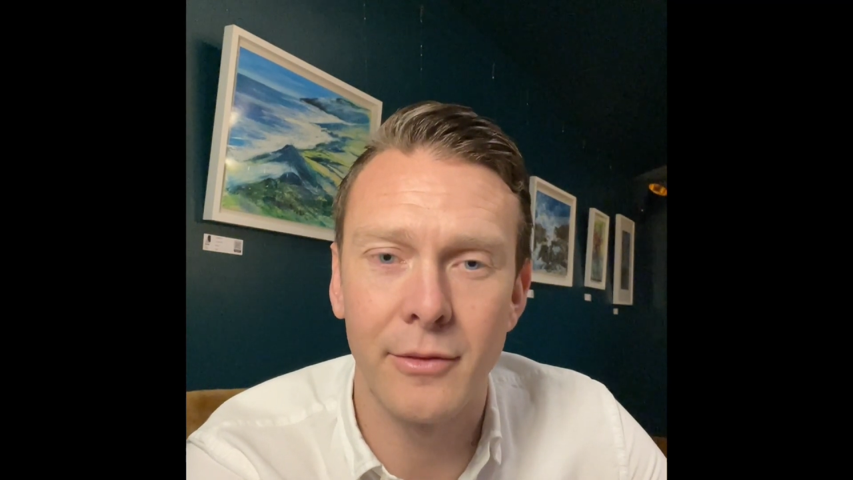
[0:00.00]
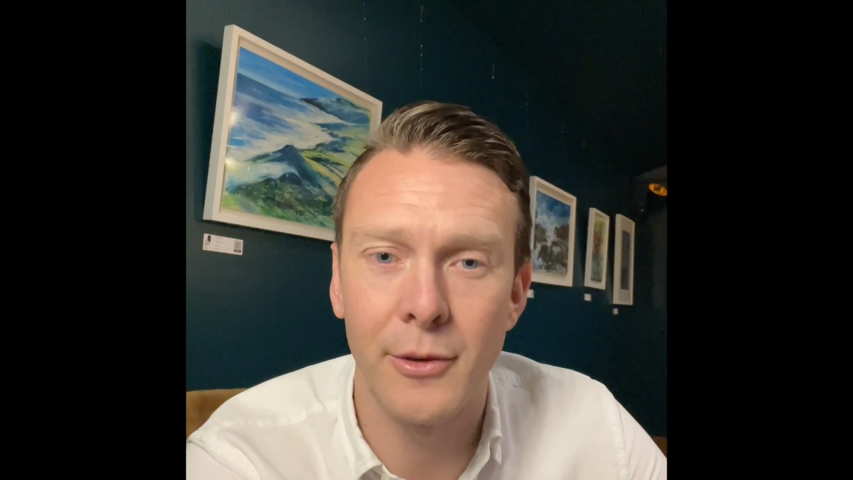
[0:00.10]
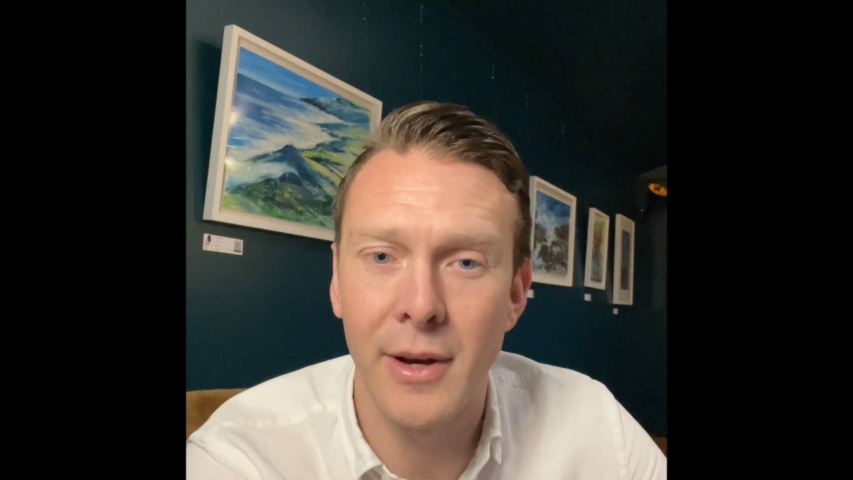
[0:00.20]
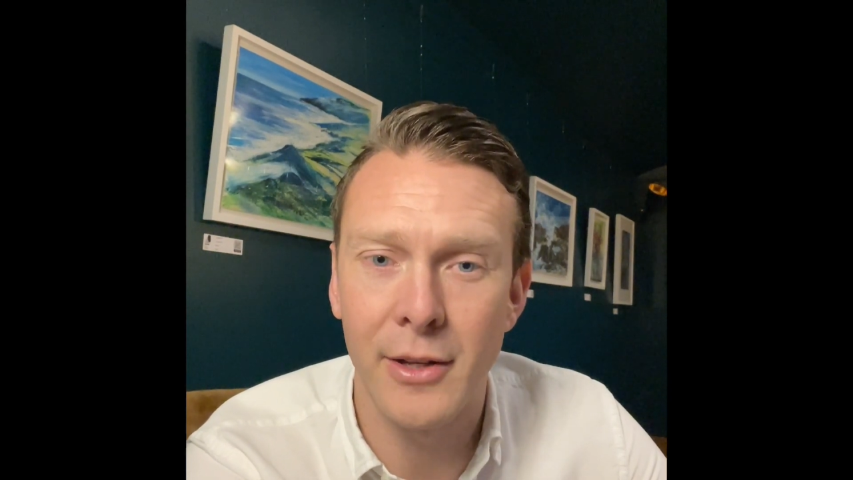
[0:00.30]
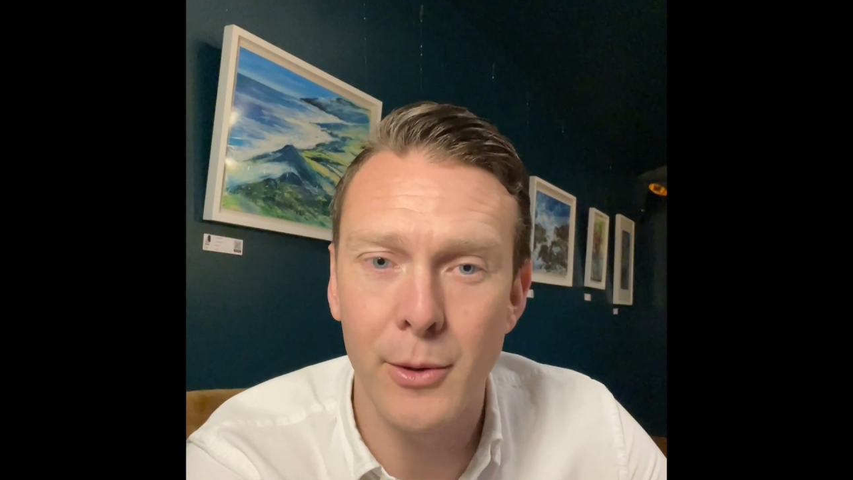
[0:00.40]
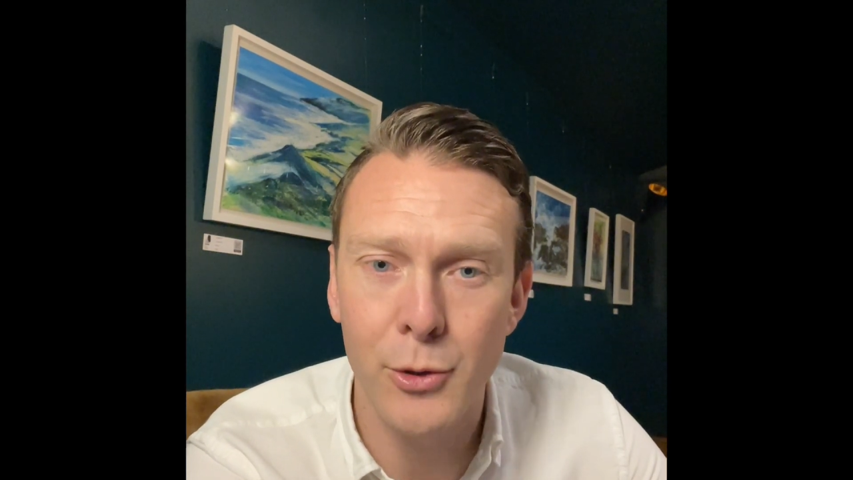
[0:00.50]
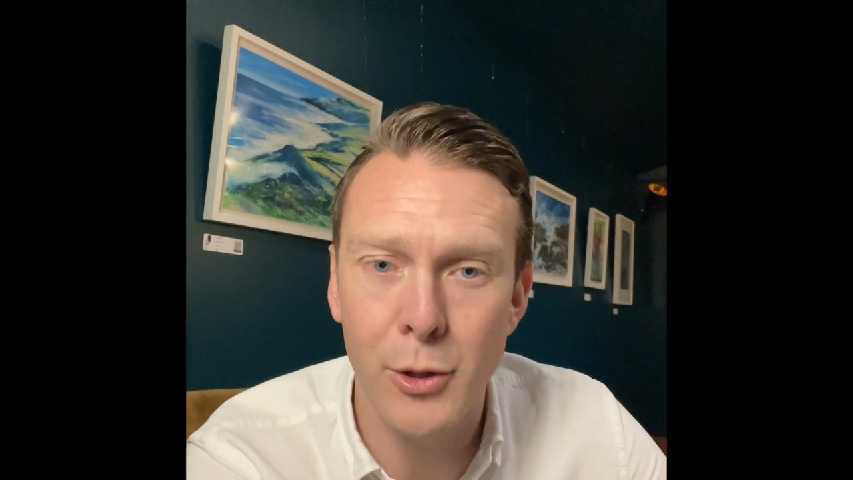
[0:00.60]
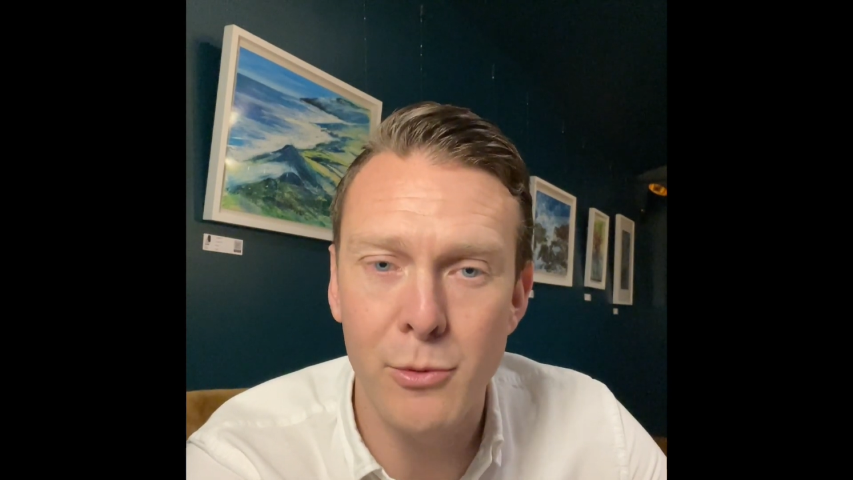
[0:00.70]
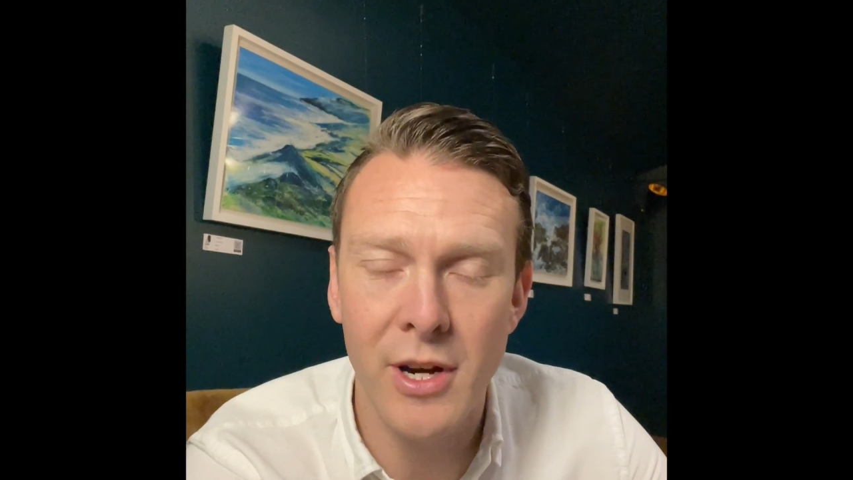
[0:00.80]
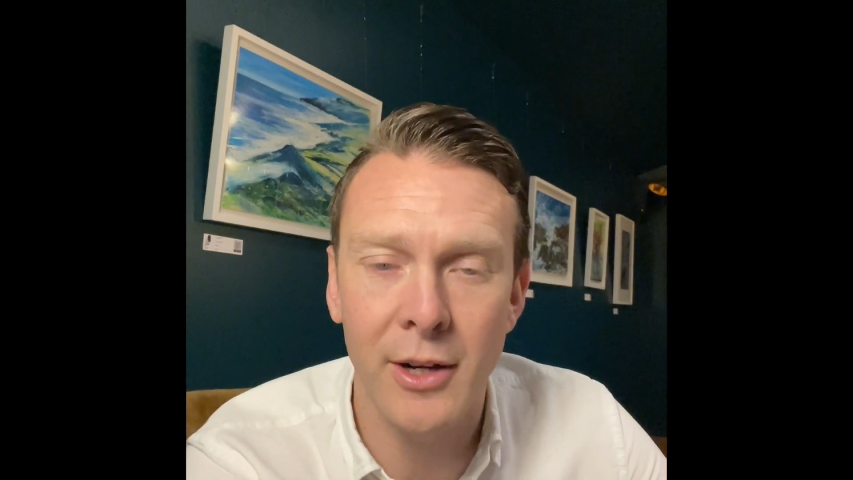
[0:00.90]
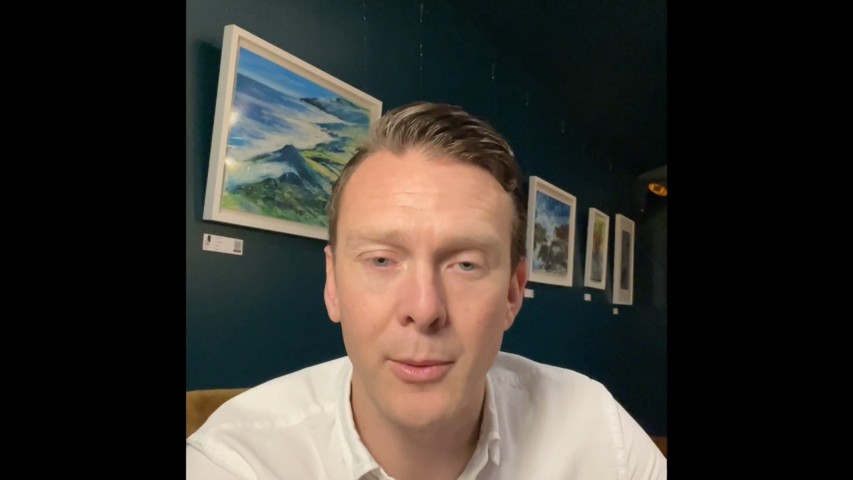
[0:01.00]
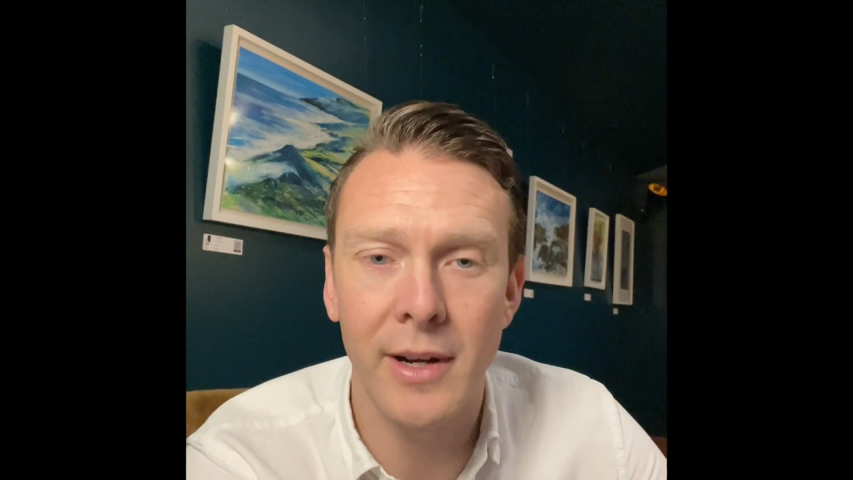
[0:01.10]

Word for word: through our YouTube channel